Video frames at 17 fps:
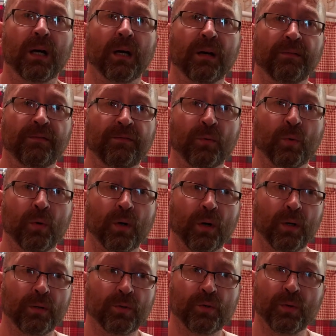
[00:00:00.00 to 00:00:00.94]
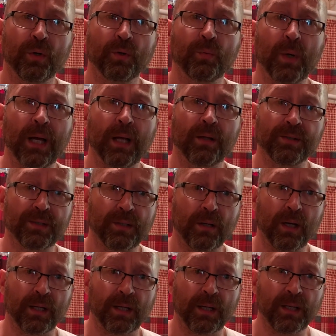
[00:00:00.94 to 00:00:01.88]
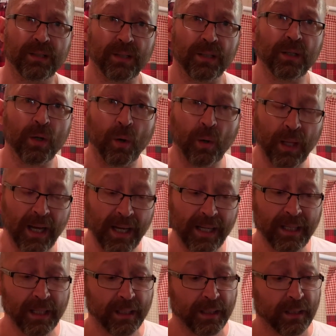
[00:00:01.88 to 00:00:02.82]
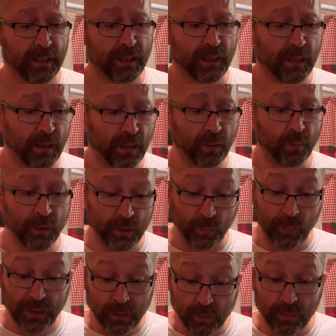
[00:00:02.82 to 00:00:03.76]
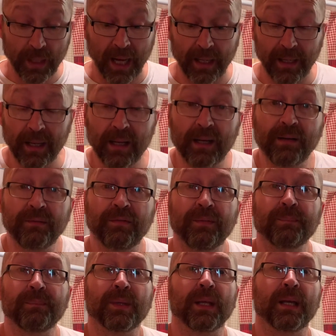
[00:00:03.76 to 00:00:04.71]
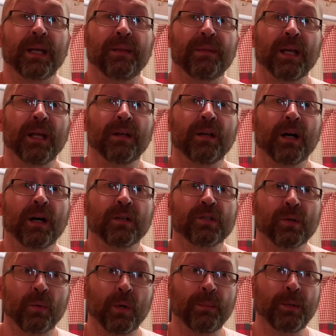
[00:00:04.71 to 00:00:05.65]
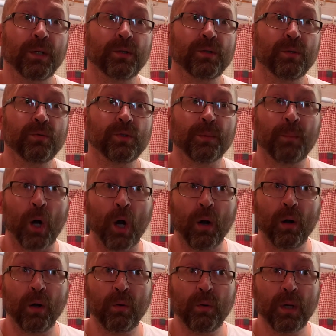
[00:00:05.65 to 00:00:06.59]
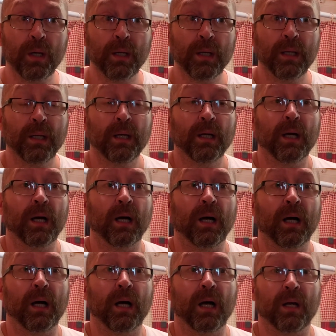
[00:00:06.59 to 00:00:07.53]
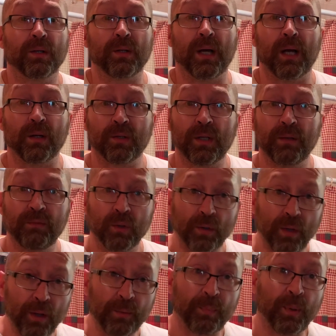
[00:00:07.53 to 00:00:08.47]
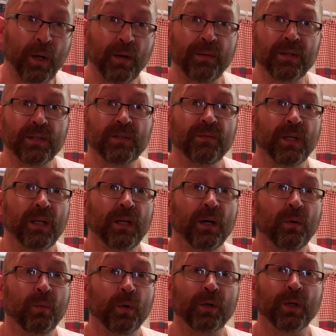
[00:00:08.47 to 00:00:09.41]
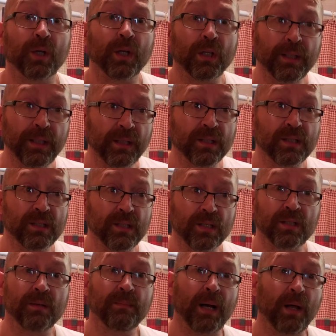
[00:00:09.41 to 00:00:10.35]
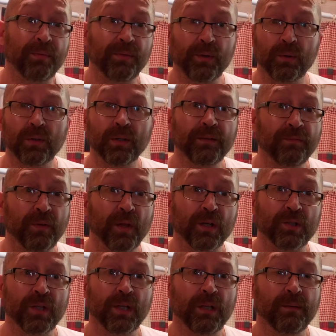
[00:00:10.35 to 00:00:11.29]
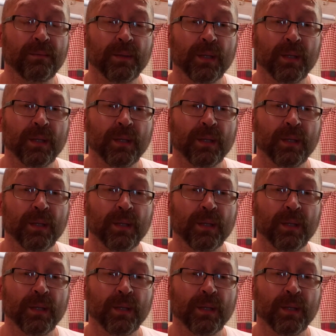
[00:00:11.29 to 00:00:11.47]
for drilled wells is E. coli, which we do not have. And then, so what I'm gonna do tomorrow, I'll give you another part of this video. We're gonna clean the system out, thoroughly flush it,